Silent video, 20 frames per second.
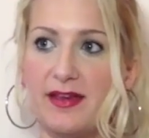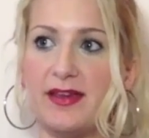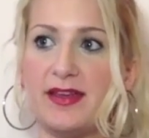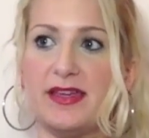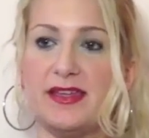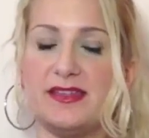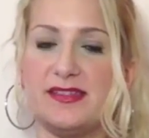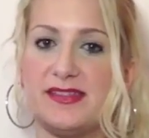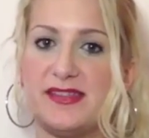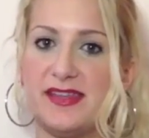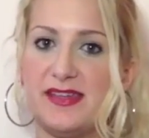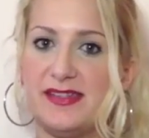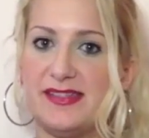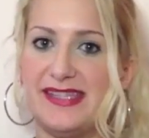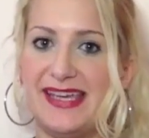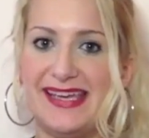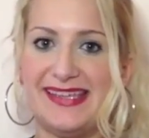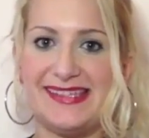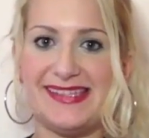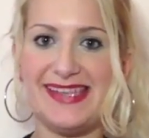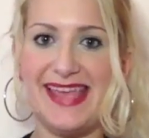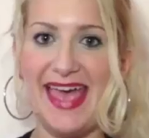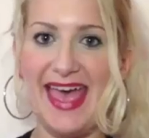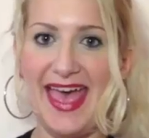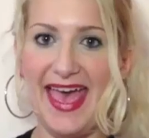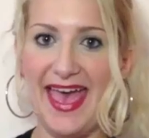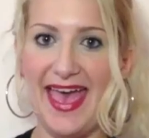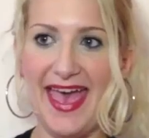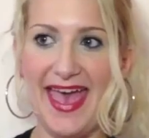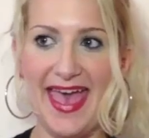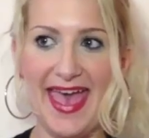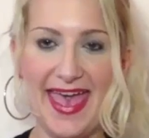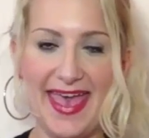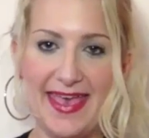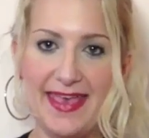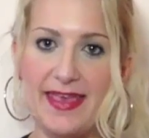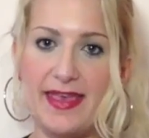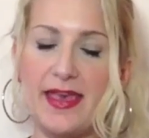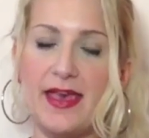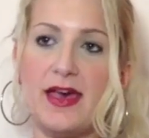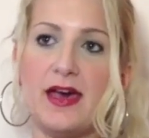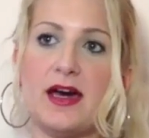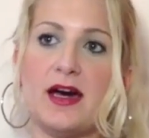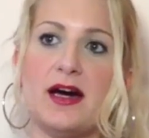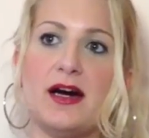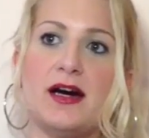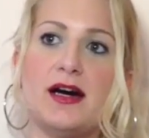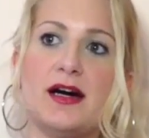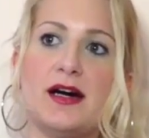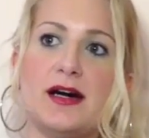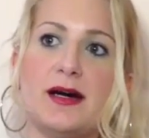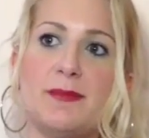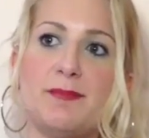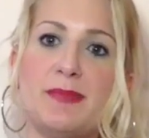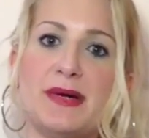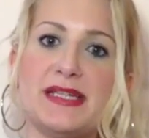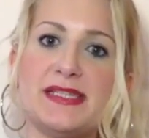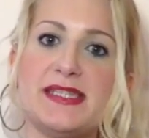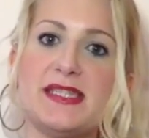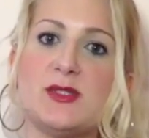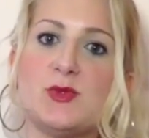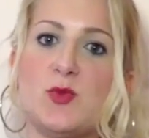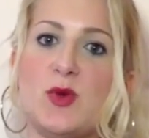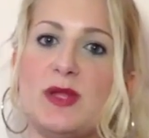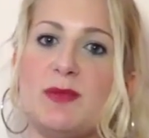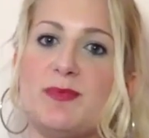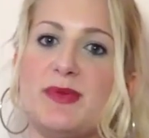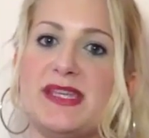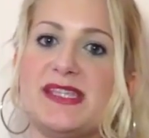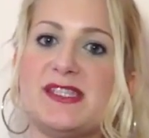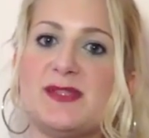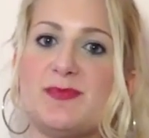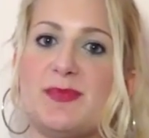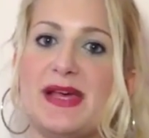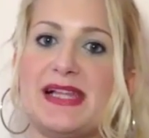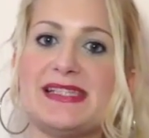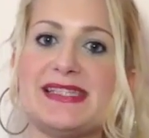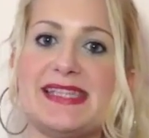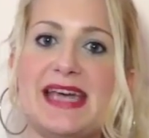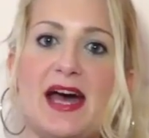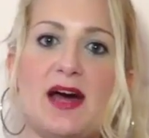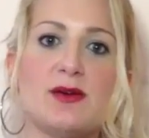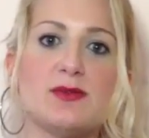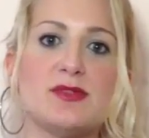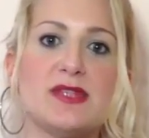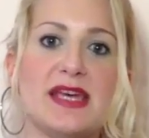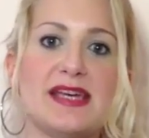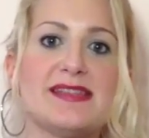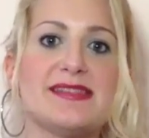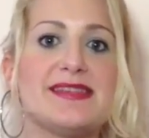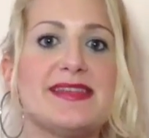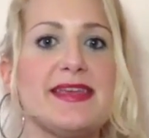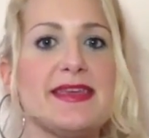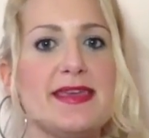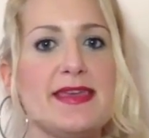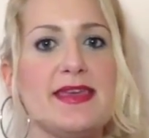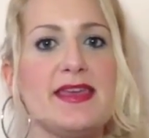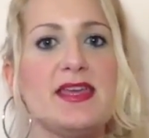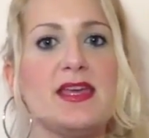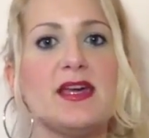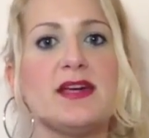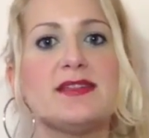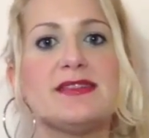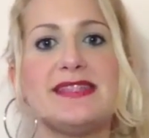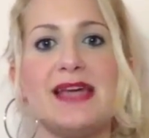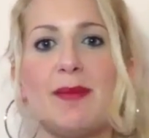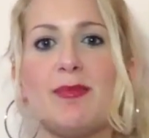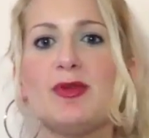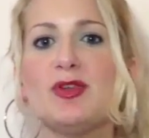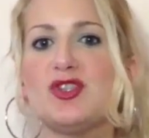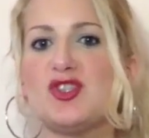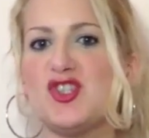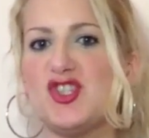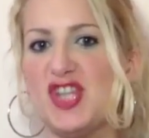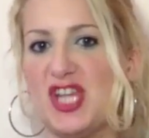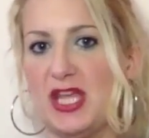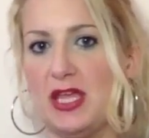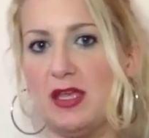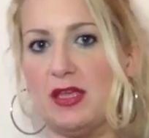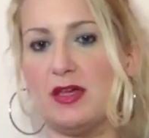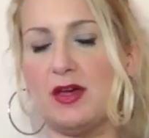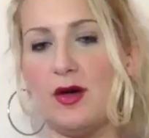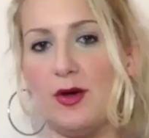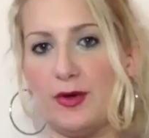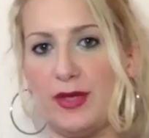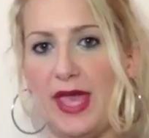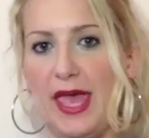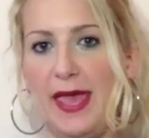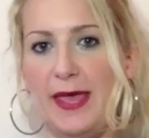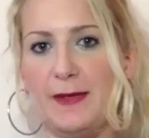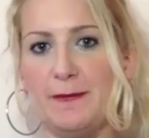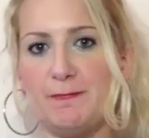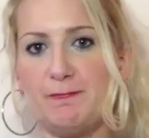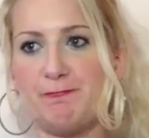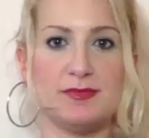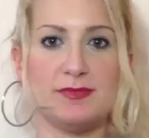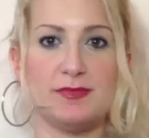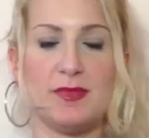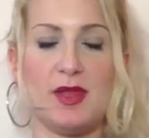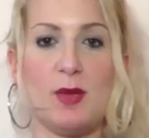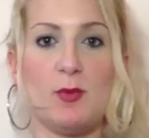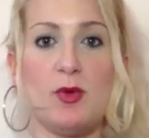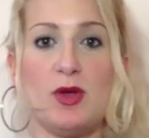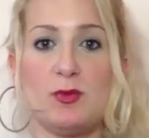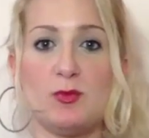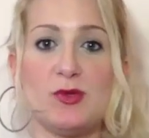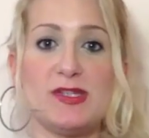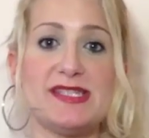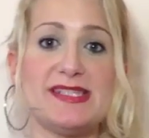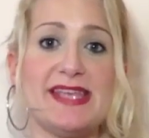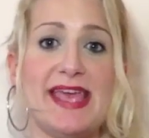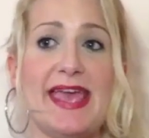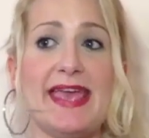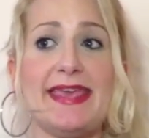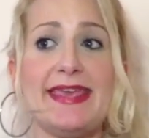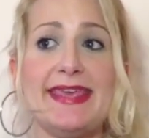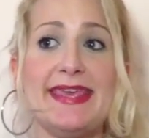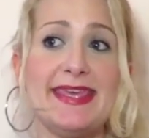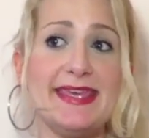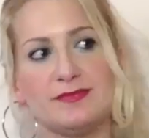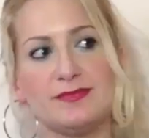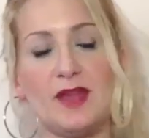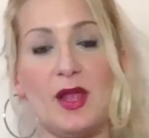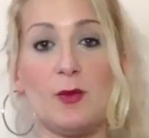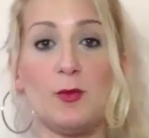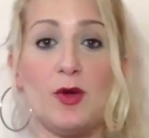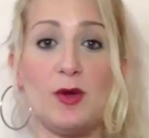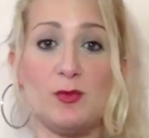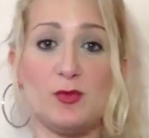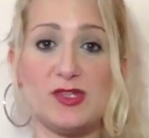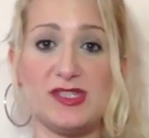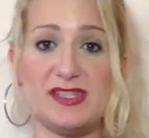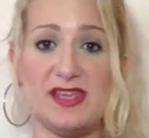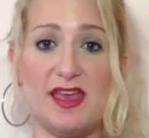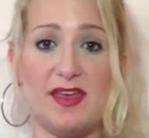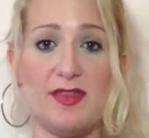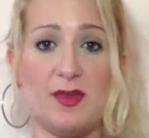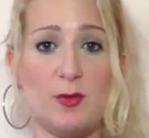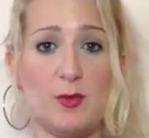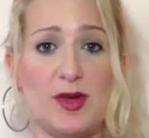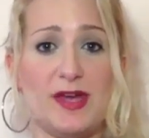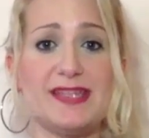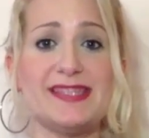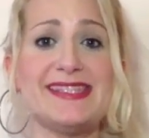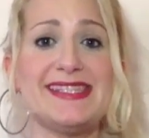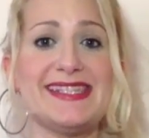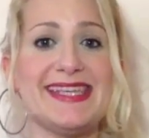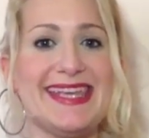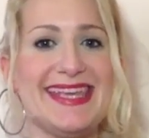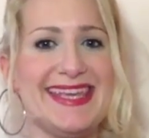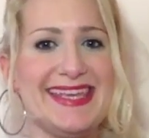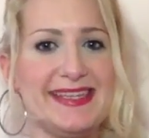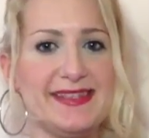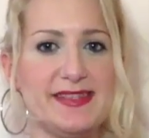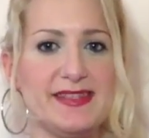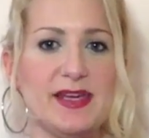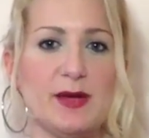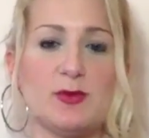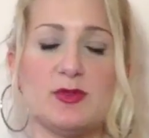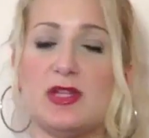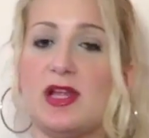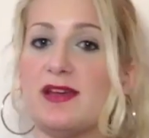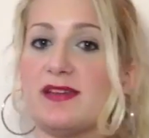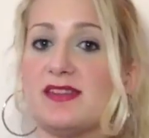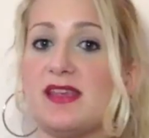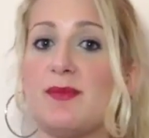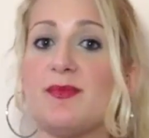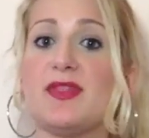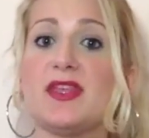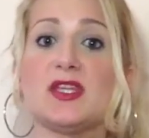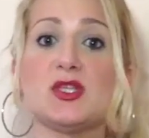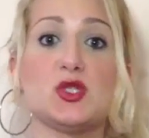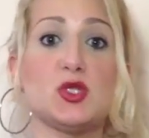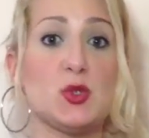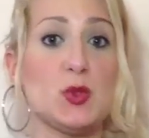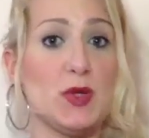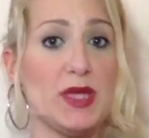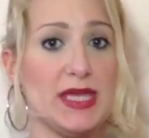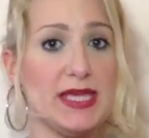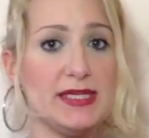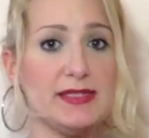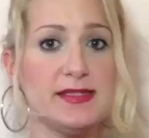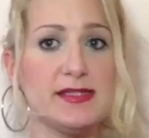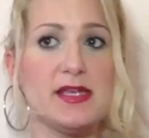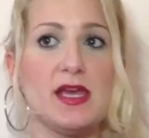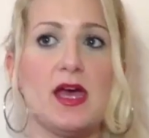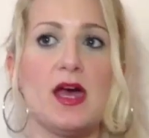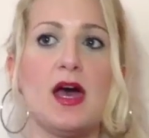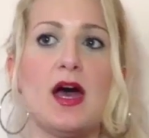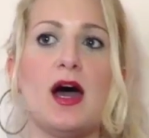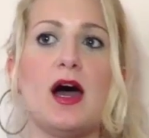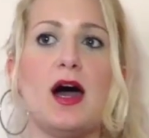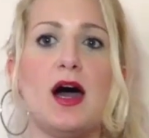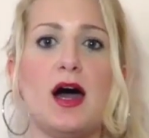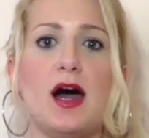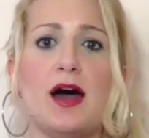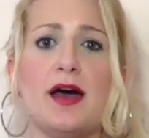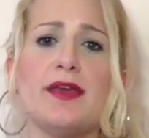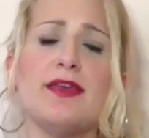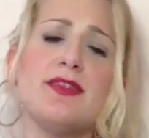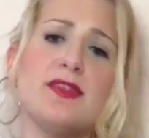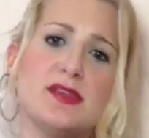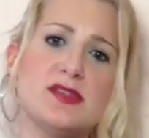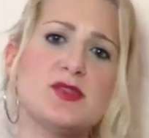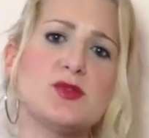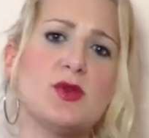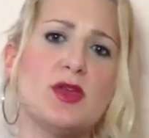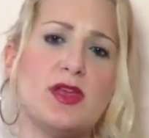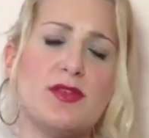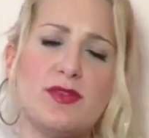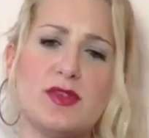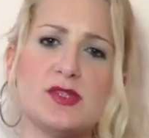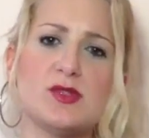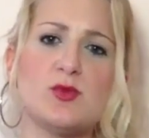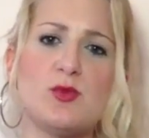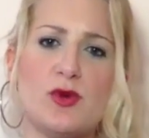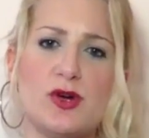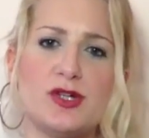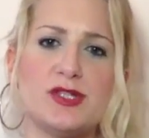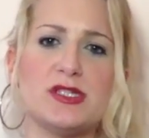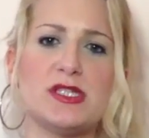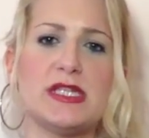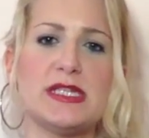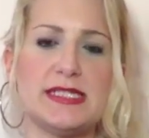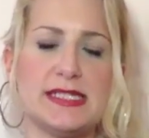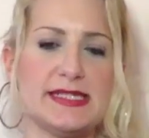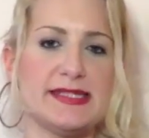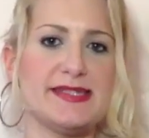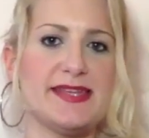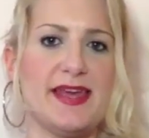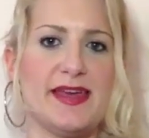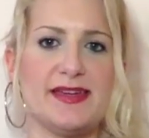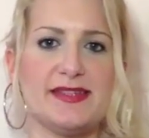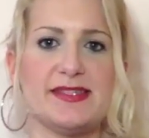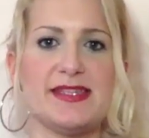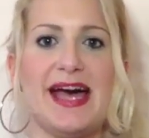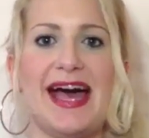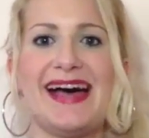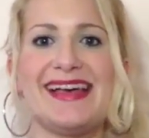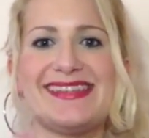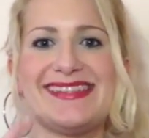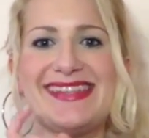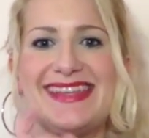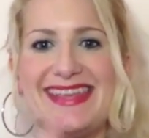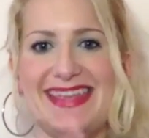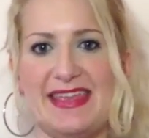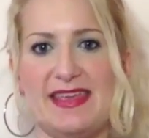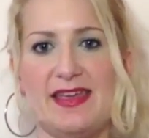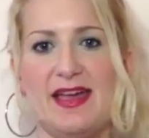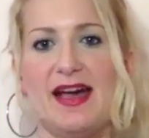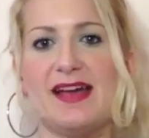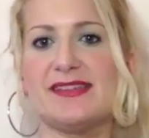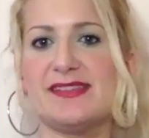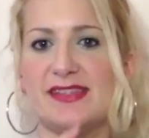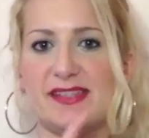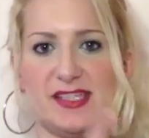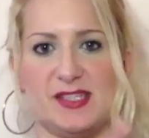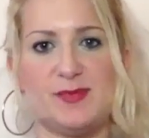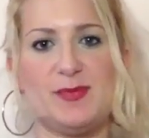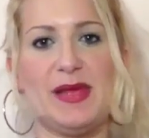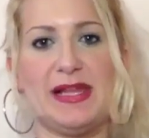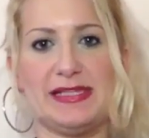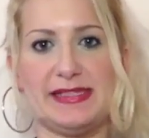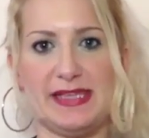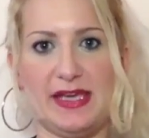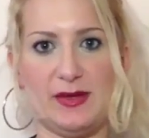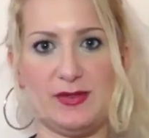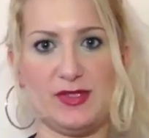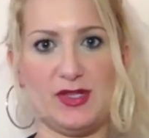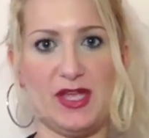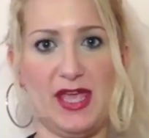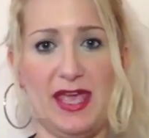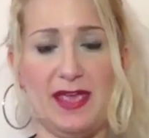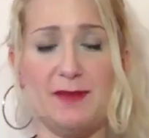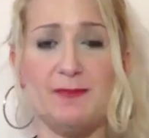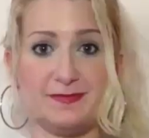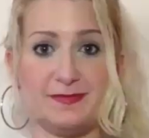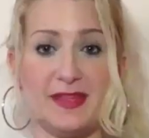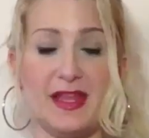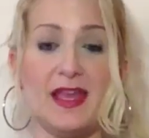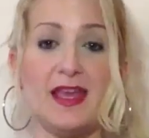It is heard as E, but it will be spelled out as E-double-G, okay? When we say eat, when we say the word eat, I would like something to eat, it is in this word it is heard as E, as it is spelled out, okay?